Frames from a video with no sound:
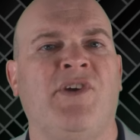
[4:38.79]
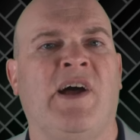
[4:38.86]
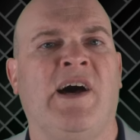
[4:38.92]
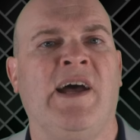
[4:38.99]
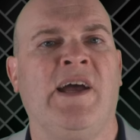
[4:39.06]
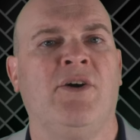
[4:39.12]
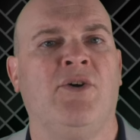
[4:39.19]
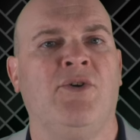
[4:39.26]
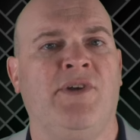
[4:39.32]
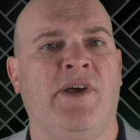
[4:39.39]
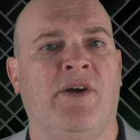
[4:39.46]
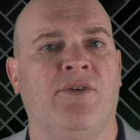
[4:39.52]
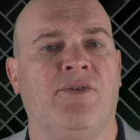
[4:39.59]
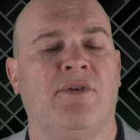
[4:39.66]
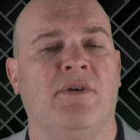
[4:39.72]
at Hyatt
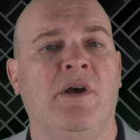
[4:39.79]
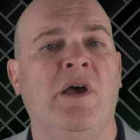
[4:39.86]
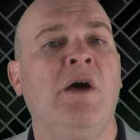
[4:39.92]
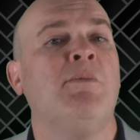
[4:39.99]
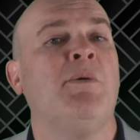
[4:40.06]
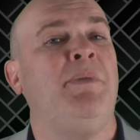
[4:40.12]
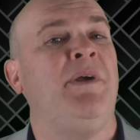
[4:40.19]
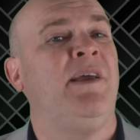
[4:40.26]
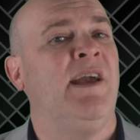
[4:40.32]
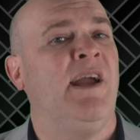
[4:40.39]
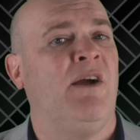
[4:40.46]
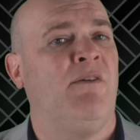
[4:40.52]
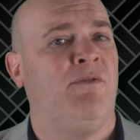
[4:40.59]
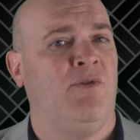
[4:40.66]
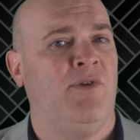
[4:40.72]
hotels, but be
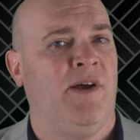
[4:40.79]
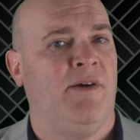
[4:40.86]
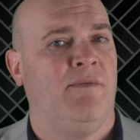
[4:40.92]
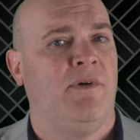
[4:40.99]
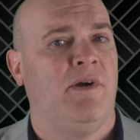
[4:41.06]
careful now.